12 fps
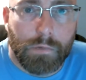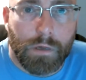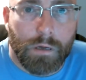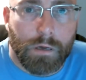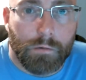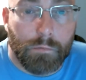
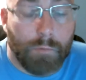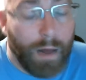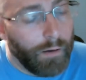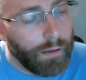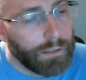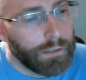
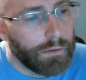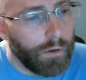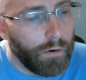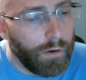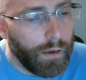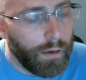Wow, that's
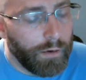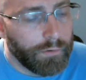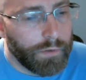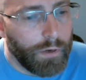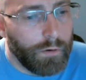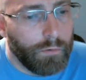38
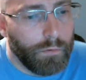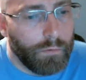years ago.